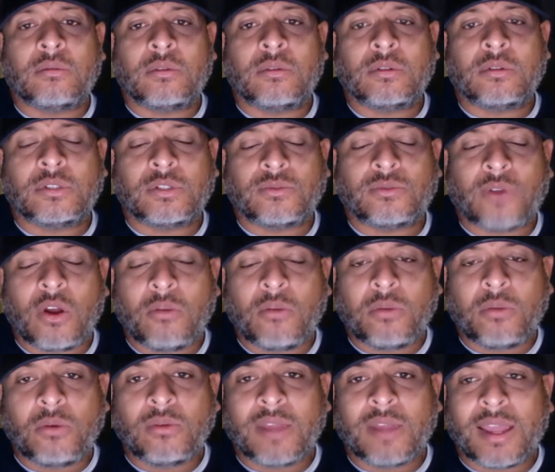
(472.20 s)

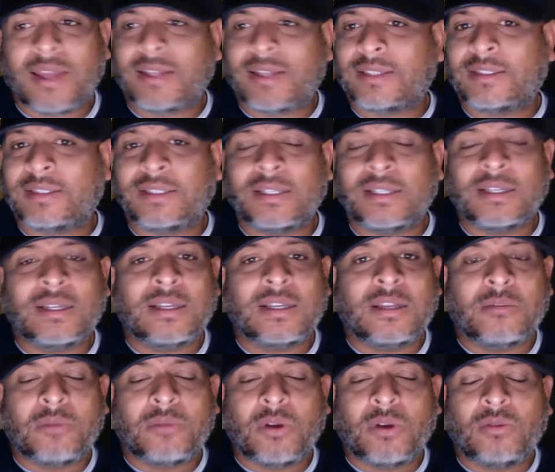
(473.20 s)
Jerome
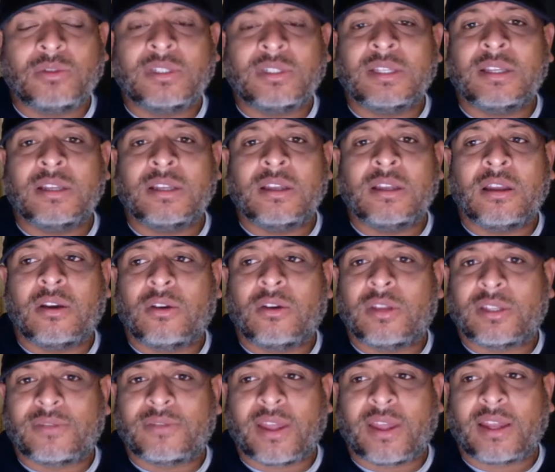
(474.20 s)
Boots, or
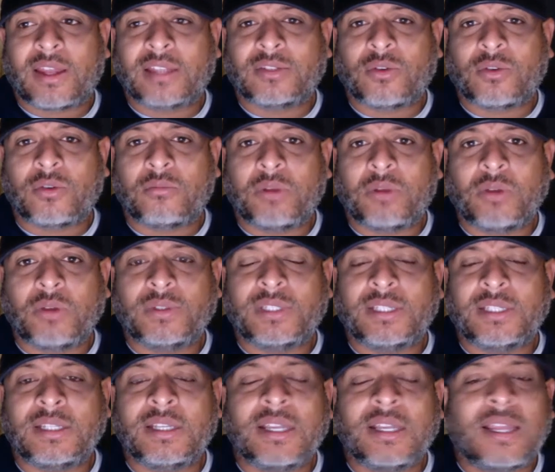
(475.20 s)
his father likes to call him
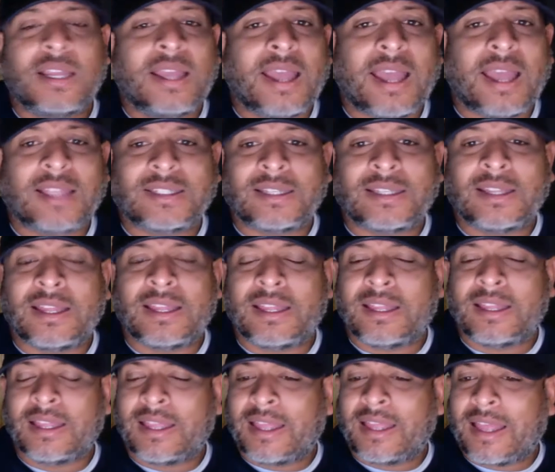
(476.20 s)
Bootsy, has
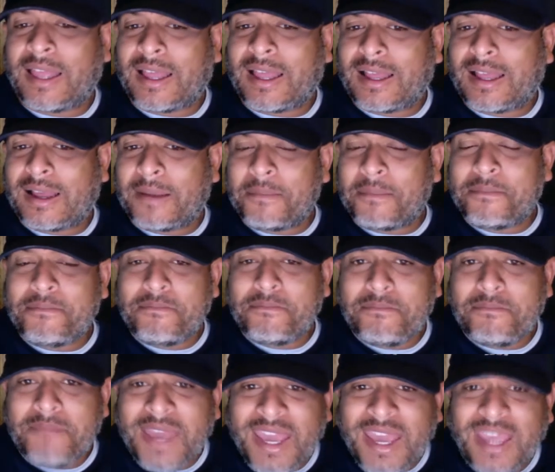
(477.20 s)

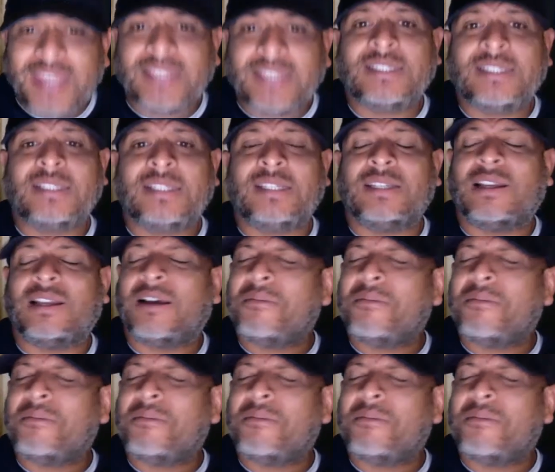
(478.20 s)
amazing